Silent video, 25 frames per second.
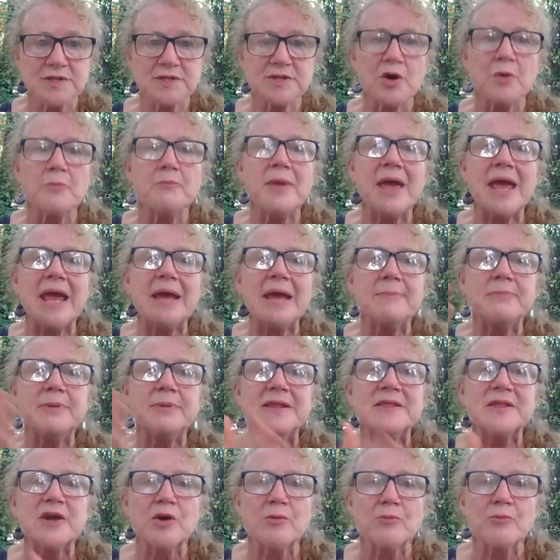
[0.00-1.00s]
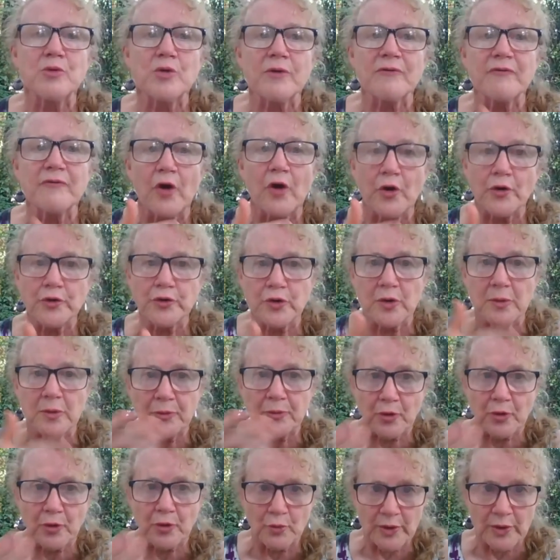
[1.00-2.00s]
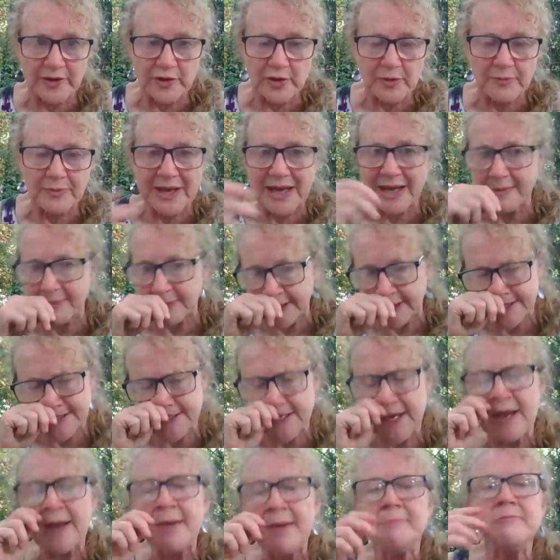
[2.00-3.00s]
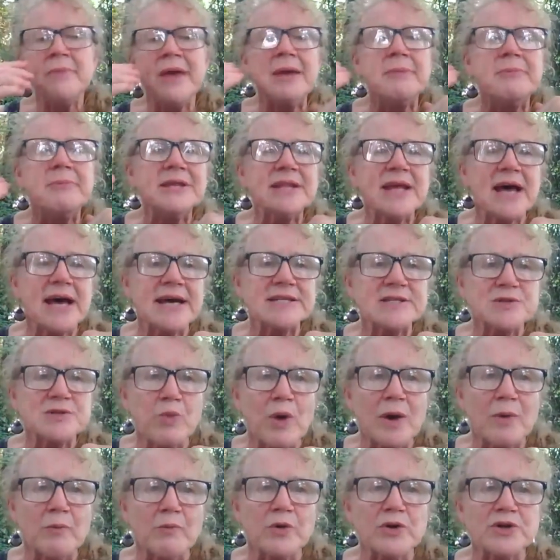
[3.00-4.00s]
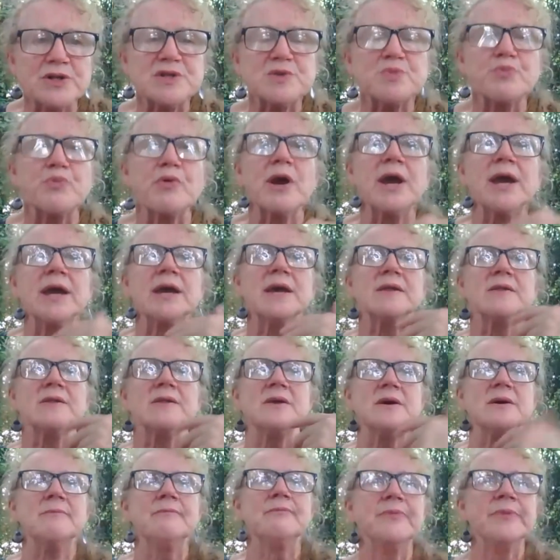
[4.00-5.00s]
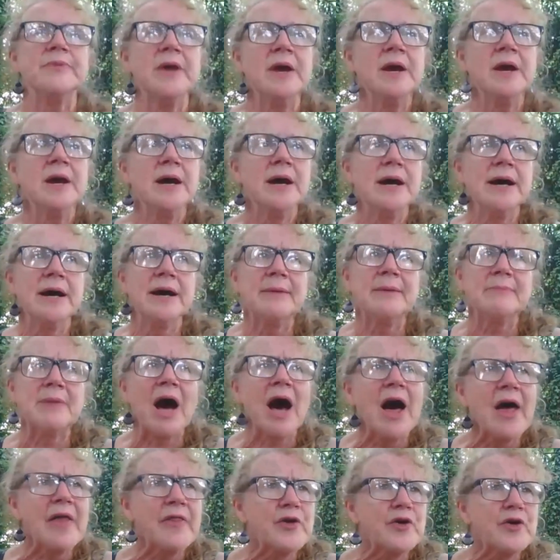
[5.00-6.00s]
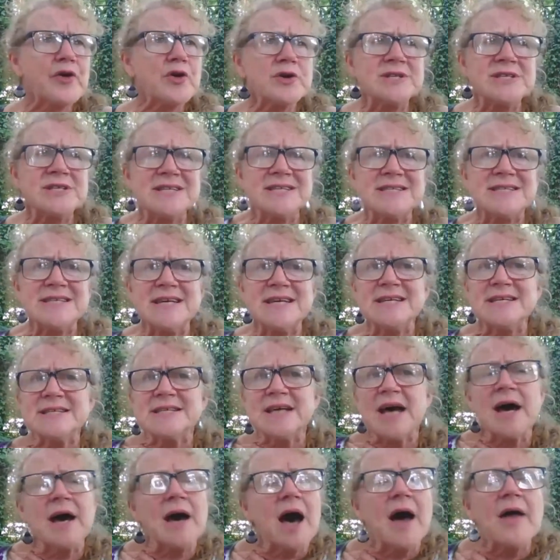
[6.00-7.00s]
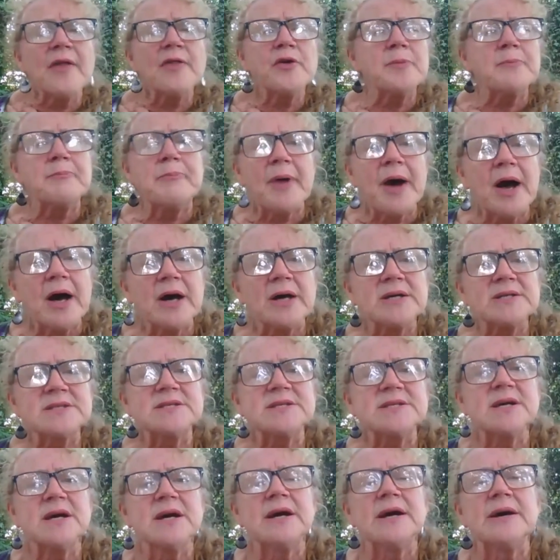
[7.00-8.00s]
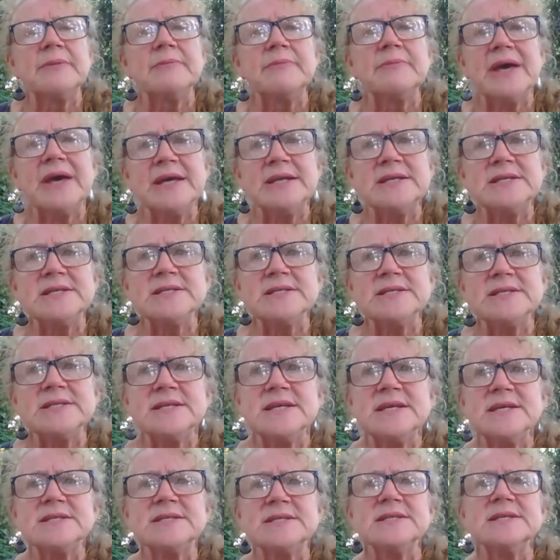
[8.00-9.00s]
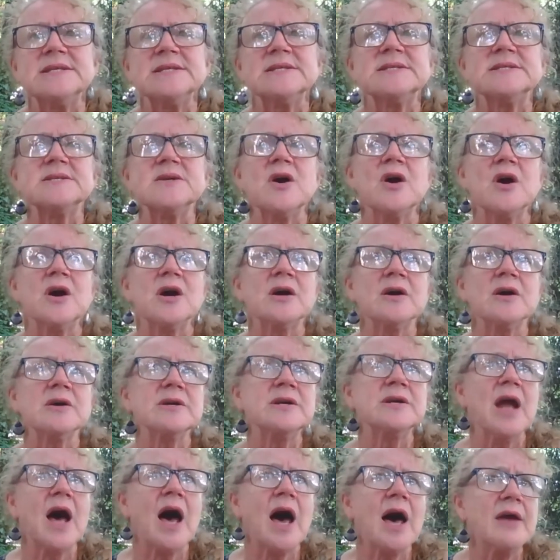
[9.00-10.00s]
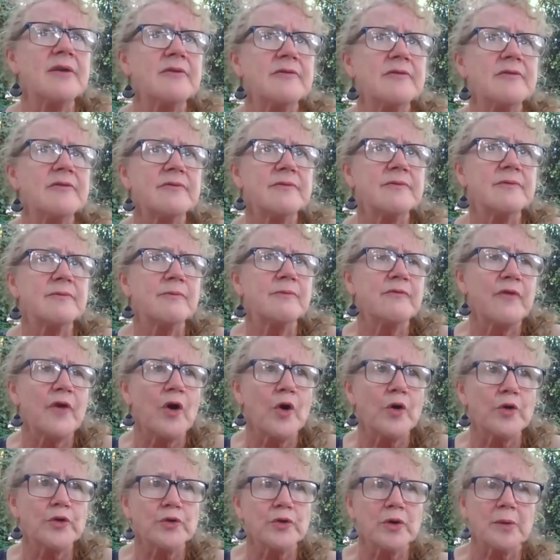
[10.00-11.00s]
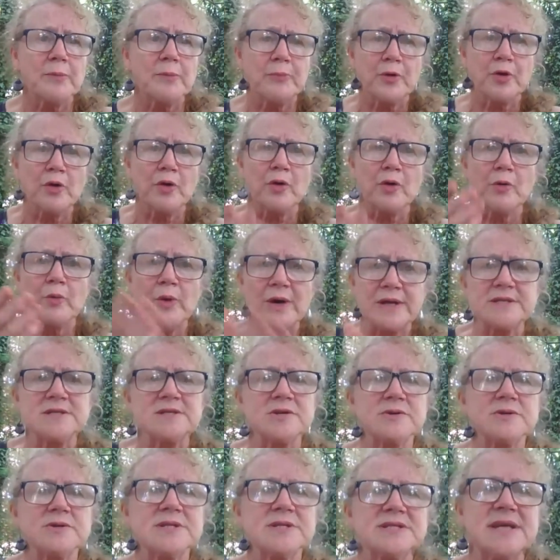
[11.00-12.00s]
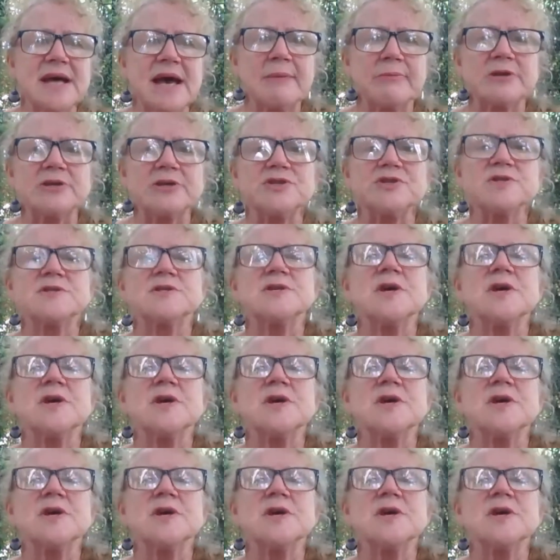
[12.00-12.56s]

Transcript: So maybe they're more vulnerable when they're babies. Maybe that's when we're spraying them um, other disease, uh, other bugs um, and diseases are not vulnerable once they're established.